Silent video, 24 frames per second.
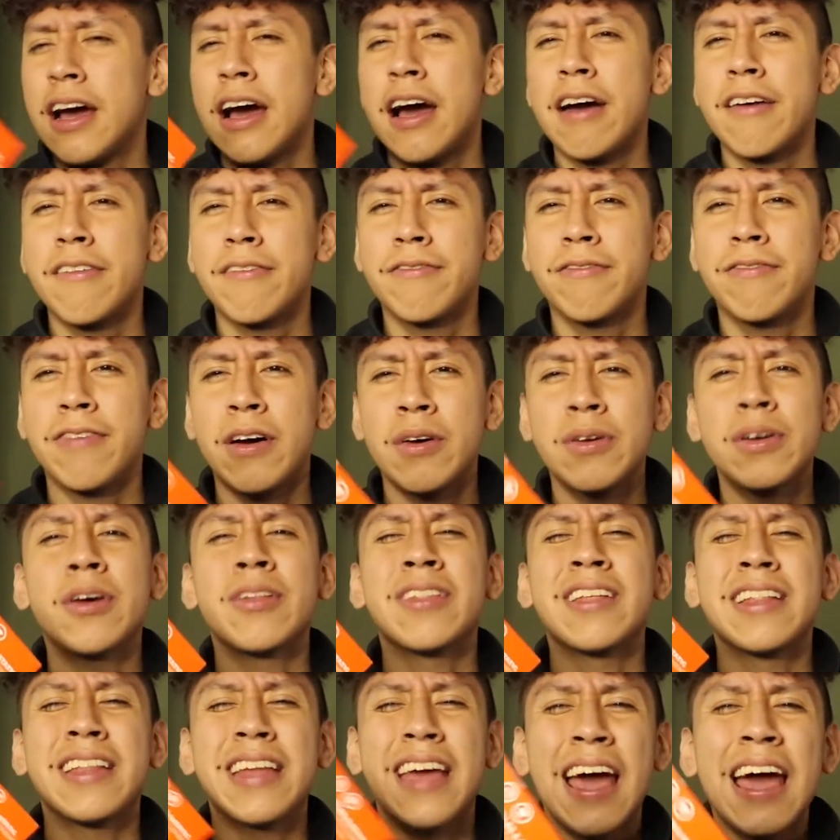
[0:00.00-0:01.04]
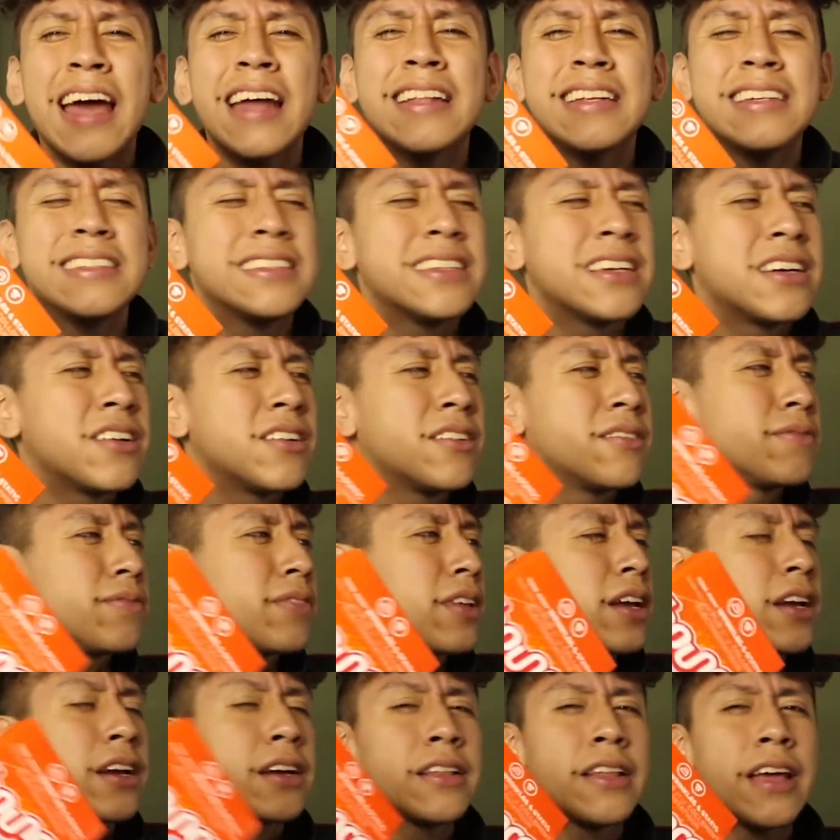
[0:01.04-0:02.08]
I found out that they had these there,
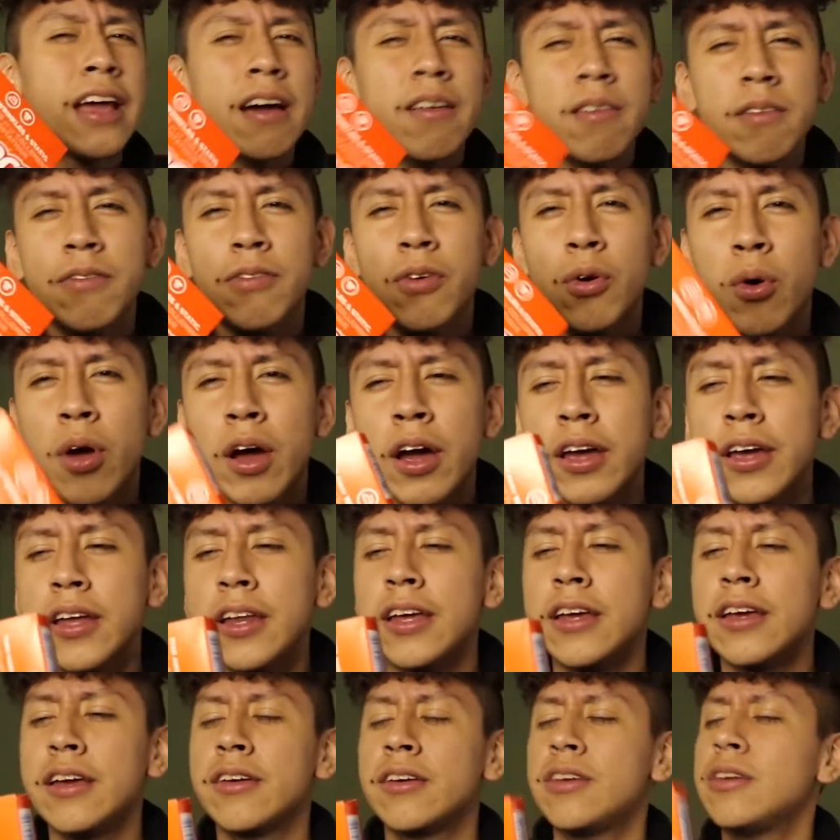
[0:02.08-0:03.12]
and they have a variety.